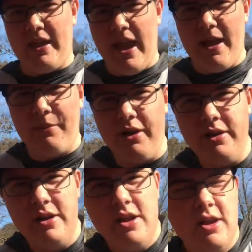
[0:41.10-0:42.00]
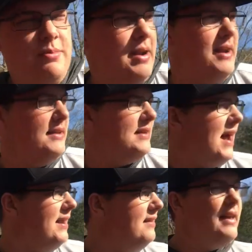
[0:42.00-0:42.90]
camera, but I
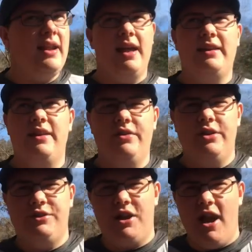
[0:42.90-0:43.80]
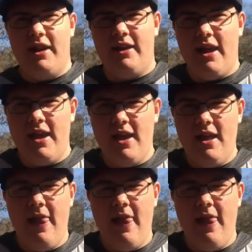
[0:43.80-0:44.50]
decided that I'd give it a try today.